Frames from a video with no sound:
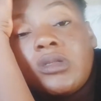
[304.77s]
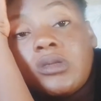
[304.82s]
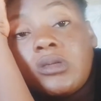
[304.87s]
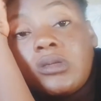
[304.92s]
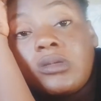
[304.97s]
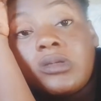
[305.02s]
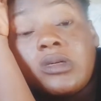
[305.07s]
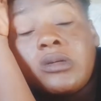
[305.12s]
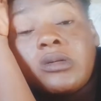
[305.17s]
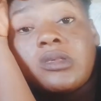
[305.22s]

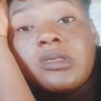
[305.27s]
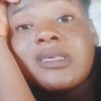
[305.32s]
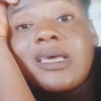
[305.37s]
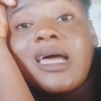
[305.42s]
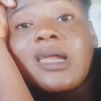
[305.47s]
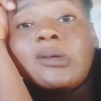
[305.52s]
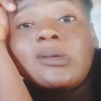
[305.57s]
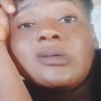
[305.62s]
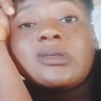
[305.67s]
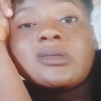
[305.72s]
to the
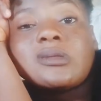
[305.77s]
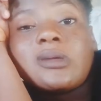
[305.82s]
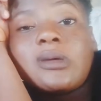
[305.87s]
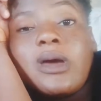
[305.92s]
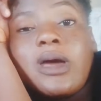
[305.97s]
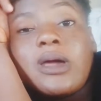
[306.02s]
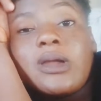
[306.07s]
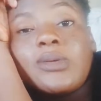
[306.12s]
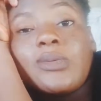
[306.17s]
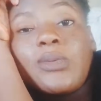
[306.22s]
salon to
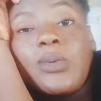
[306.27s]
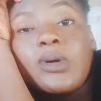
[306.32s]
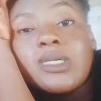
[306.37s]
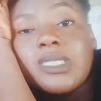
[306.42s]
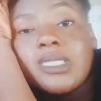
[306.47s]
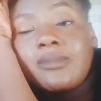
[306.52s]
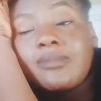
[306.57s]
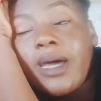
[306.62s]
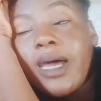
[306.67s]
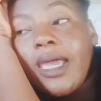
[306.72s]
go and
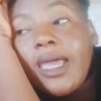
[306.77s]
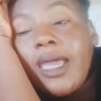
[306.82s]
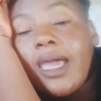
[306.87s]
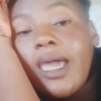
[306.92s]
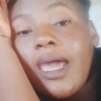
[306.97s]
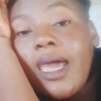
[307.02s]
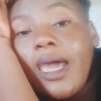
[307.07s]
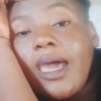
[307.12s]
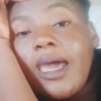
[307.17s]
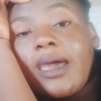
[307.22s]
wash my
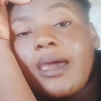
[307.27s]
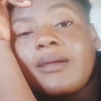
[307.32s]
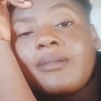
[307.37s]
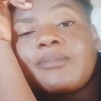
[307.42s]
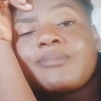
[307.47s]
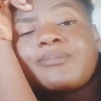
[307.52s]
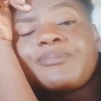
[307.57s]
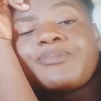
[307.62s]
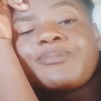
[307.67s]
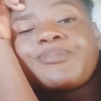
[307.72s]
hair.
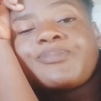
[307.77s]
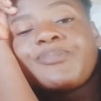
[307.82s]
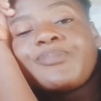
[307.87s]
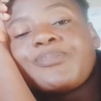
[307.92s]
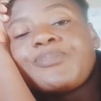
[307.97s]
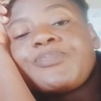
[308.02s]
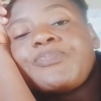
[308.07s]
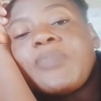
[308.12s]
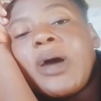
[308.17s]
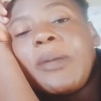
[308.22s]

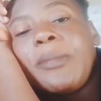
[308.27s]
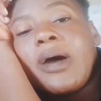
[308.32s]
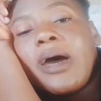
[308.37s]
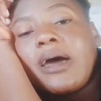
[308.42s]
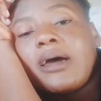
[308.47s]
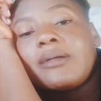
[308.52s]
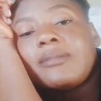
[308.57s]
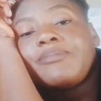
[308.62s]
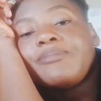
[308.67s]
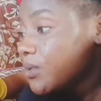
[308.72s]
Mama,